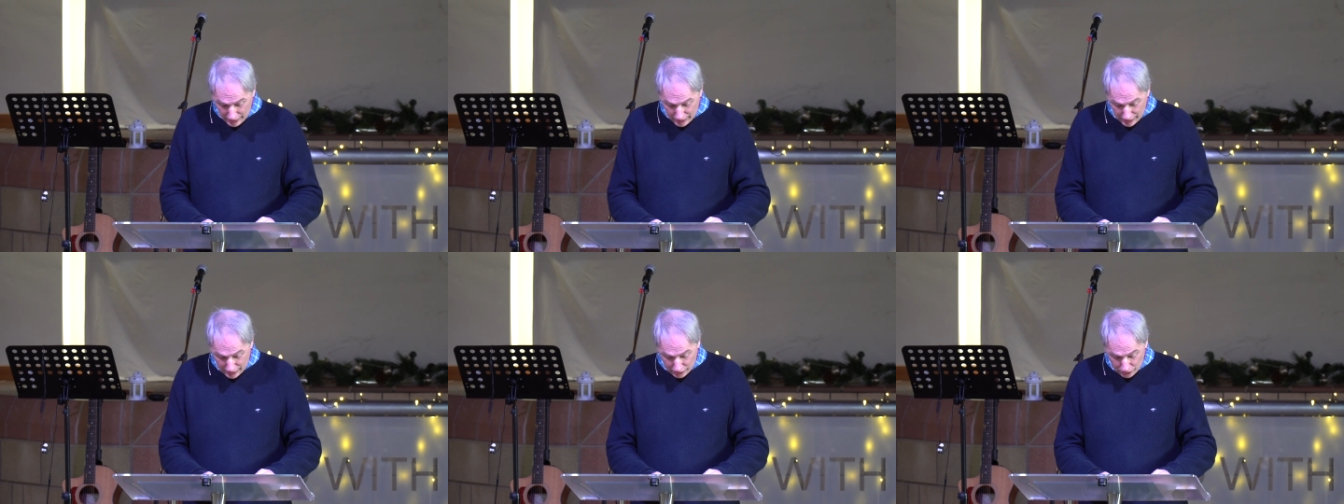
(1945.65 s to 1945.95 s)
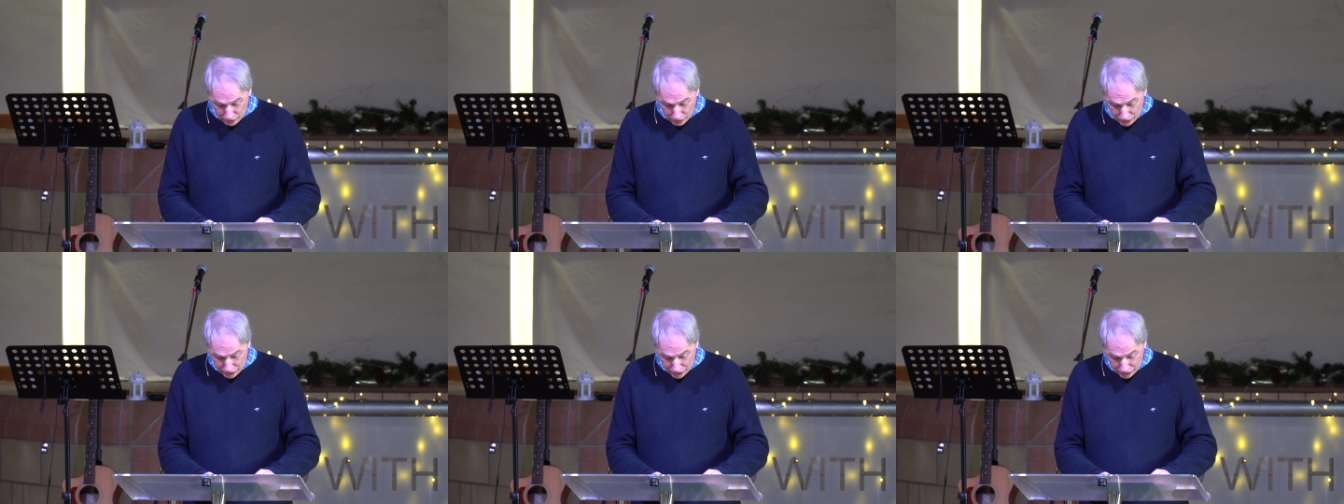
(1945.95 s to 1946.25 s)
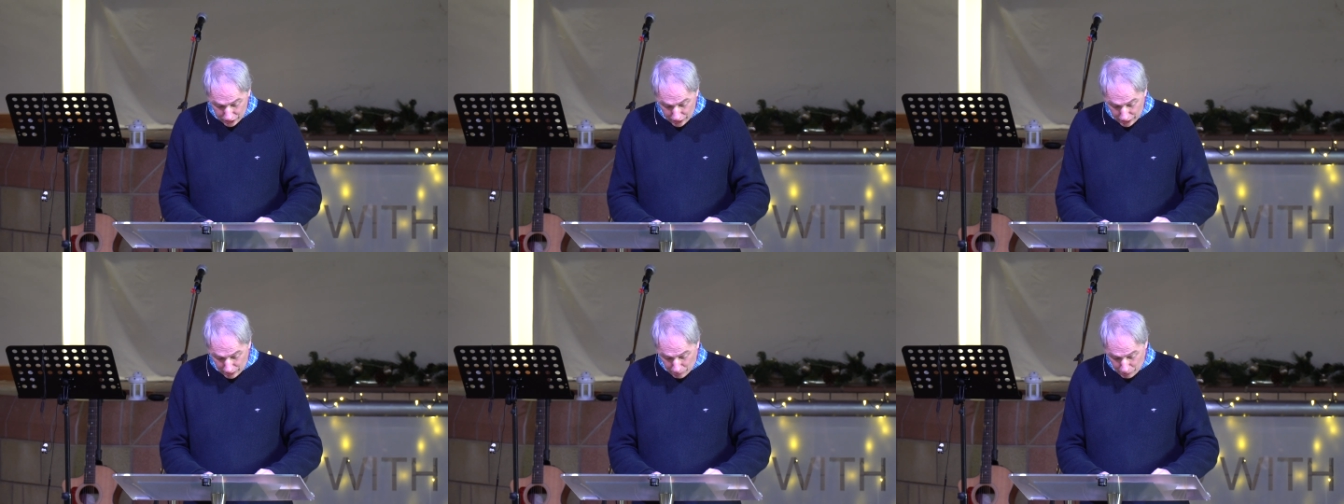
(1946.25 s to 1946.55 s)
in
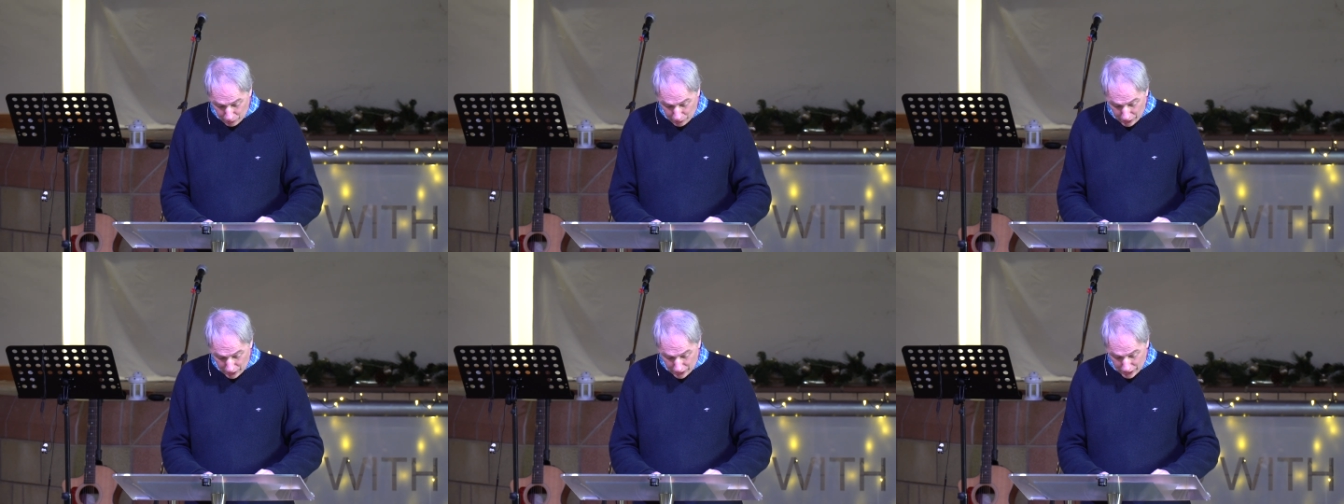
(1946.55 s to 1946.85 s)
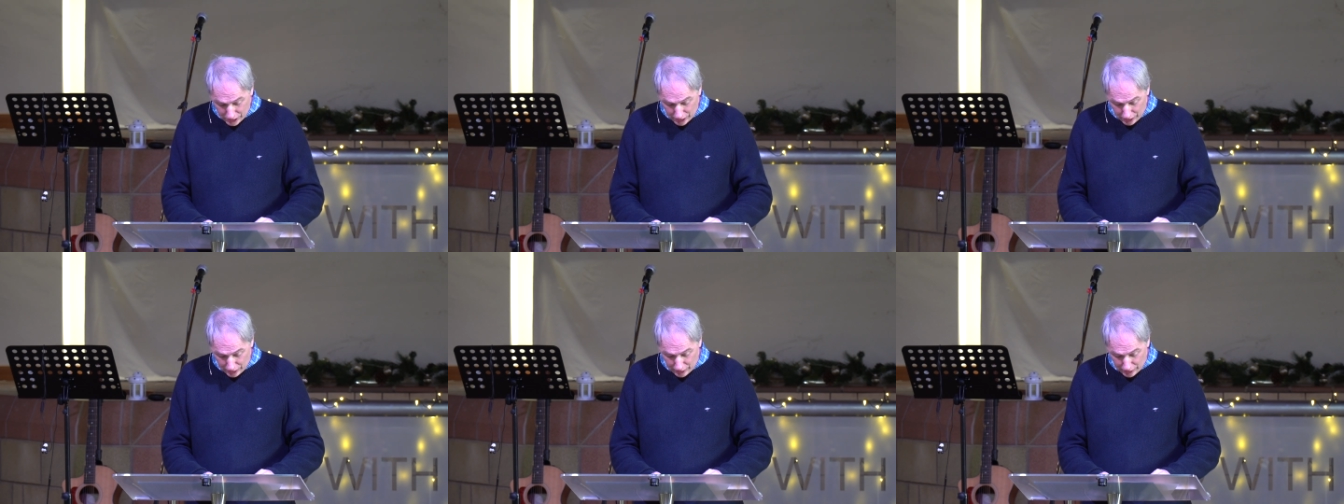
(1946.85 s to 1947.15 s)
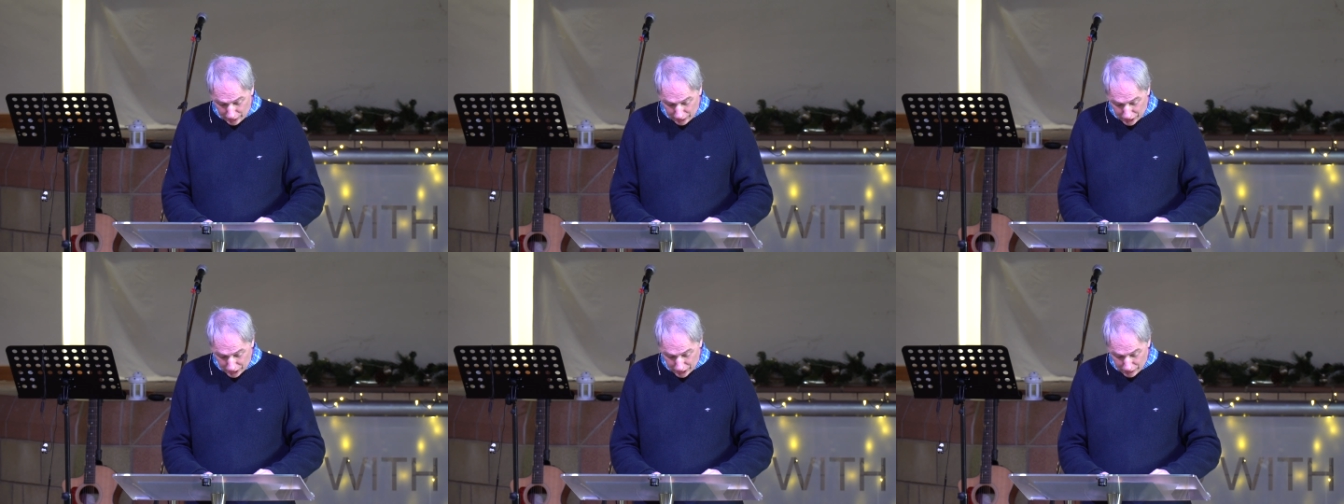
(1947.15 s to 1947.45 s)
unison in praise and
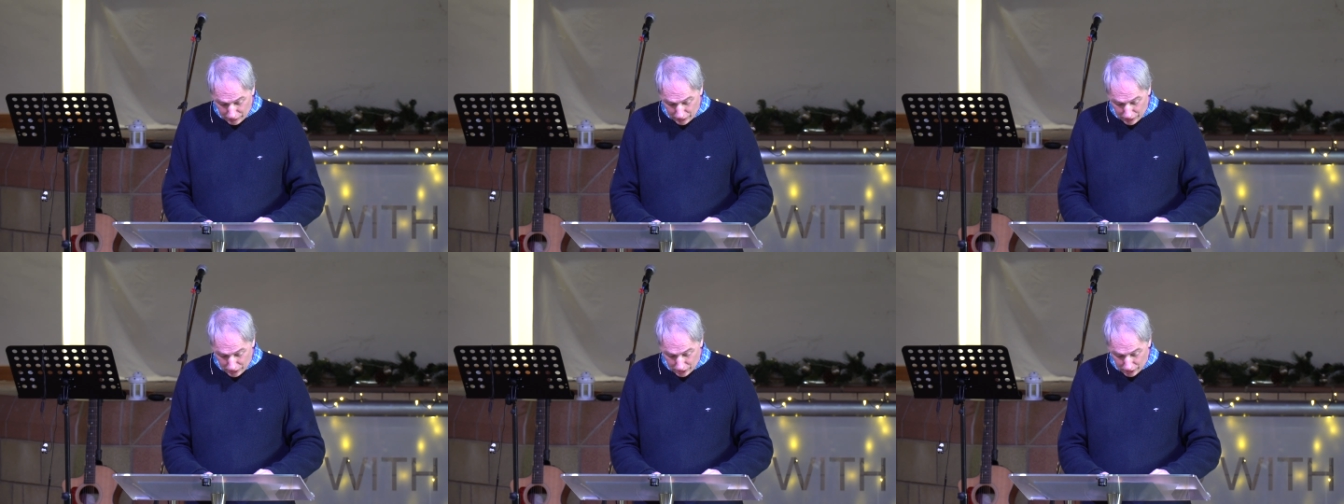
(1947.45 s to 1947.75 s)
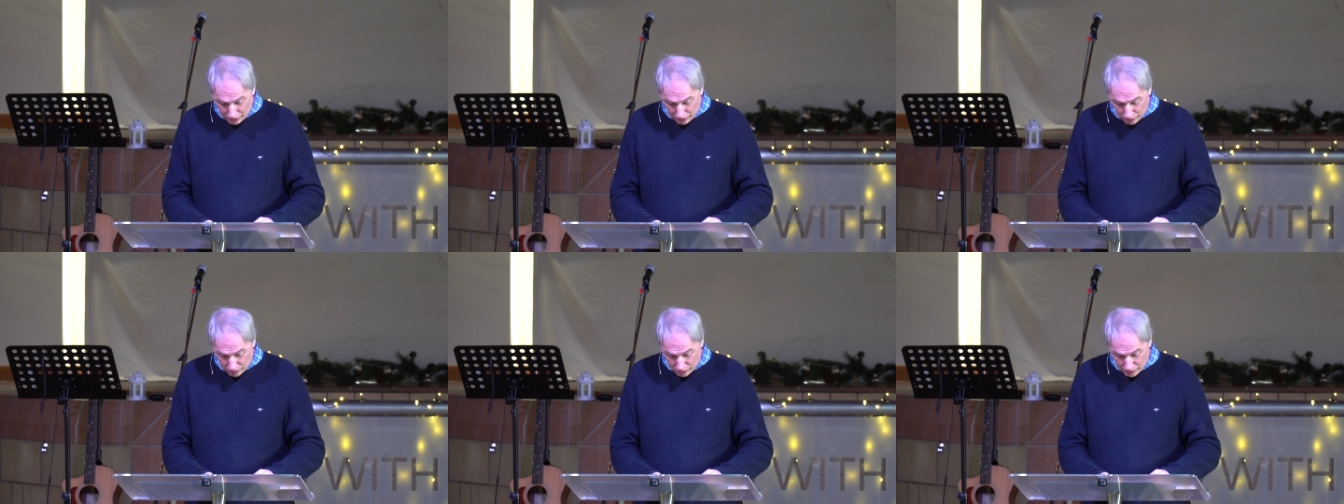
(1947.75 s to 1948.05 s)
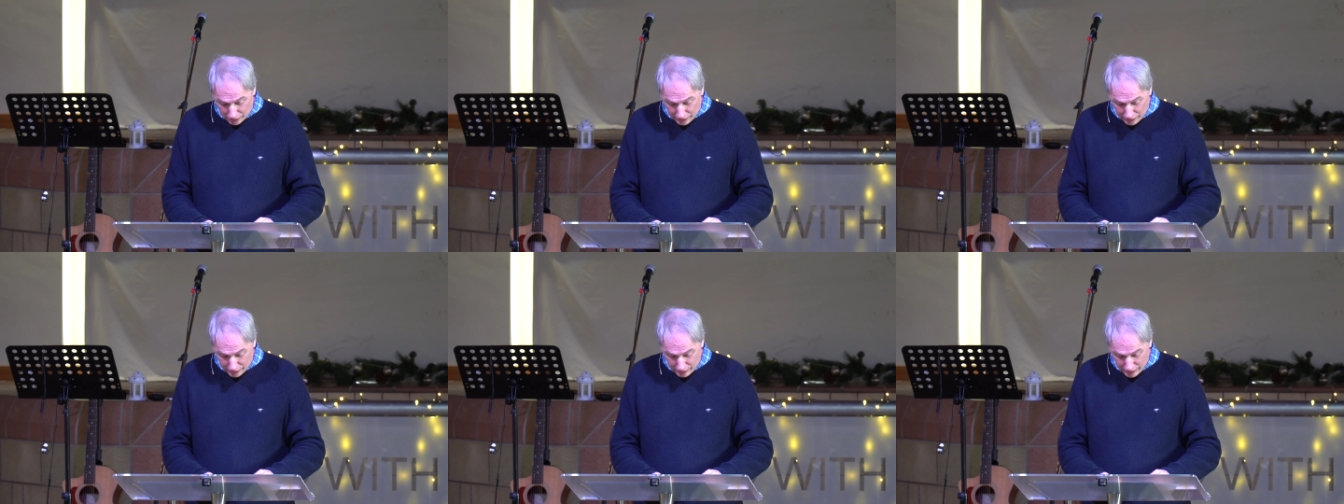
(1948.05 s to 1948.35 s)
thanksgiving to the
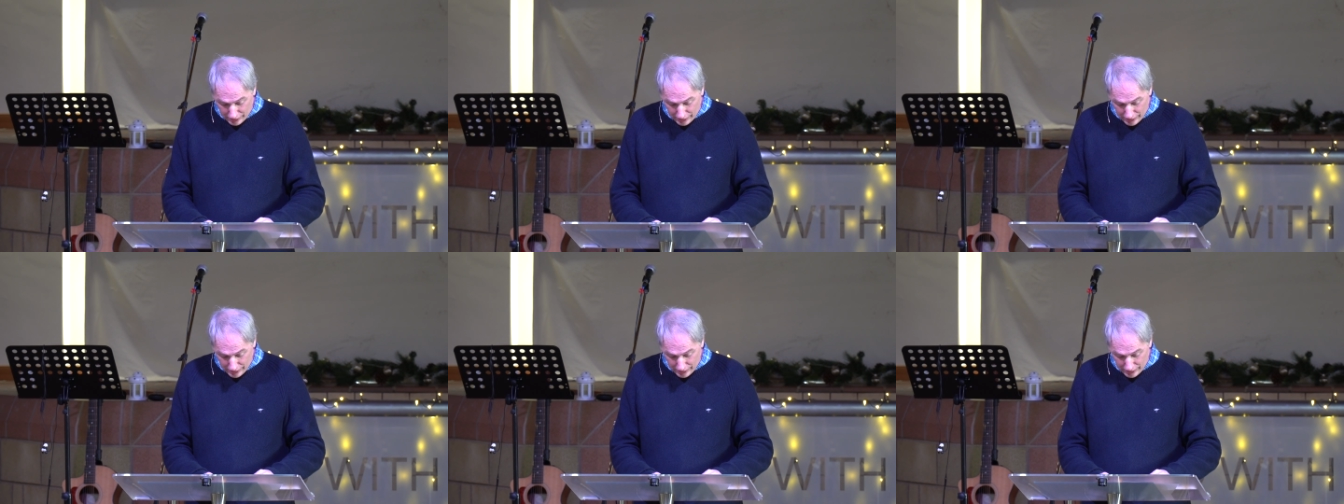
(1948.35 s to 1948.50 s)
Lord.